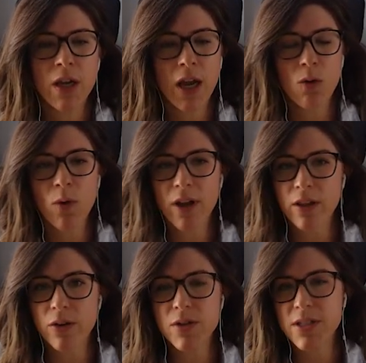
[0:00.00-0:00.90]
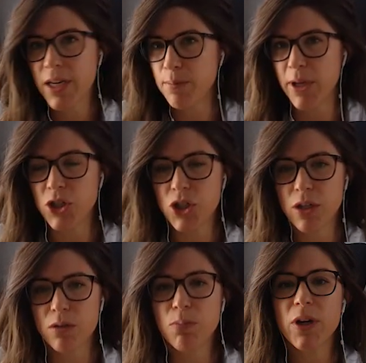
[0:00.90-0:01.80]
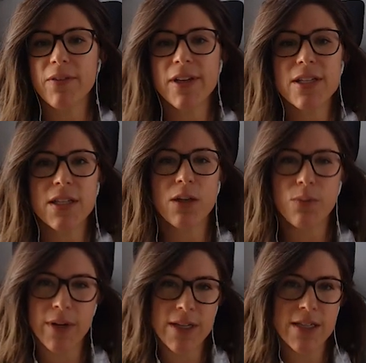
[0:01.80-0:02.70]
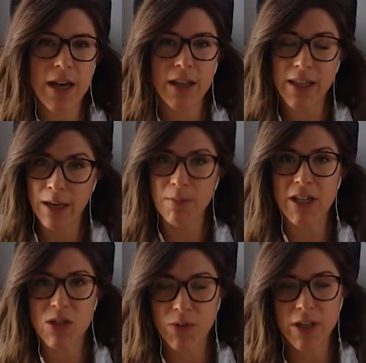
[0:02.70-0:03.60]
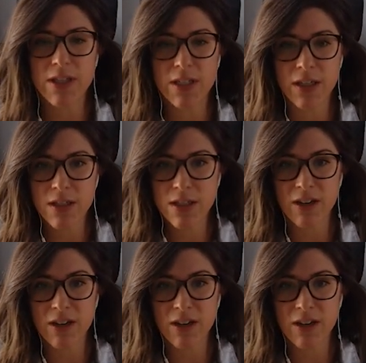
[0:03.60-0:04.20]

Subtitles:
And one of those that I mentioned previously was lameness, for instance.